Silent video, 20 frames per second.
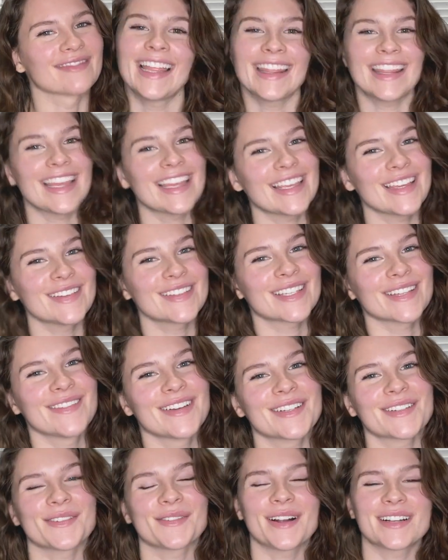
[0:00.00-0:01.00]
Thank you so
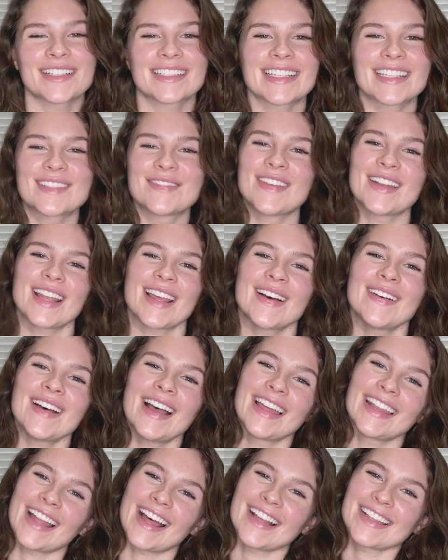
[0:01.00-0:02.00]
much for watching this video,
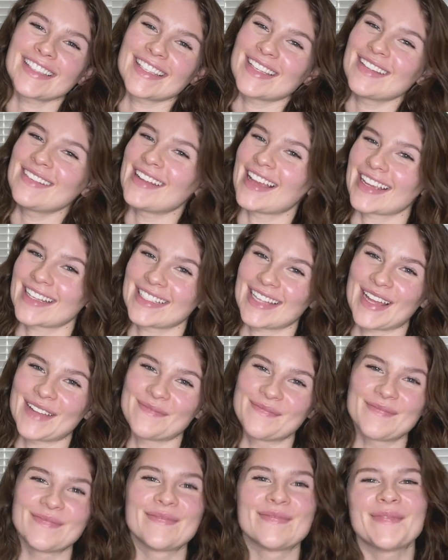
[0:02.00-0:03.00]
and I'll see you next time.
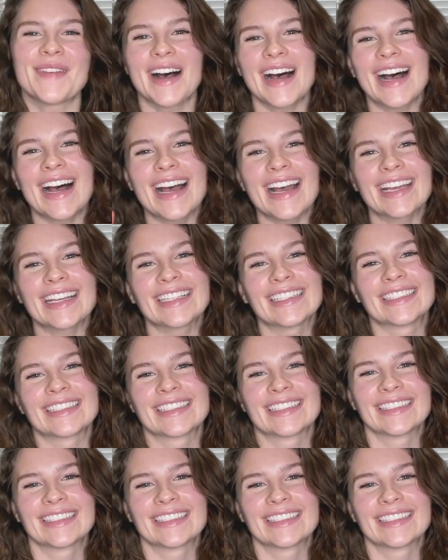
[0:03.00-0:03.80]
Bye!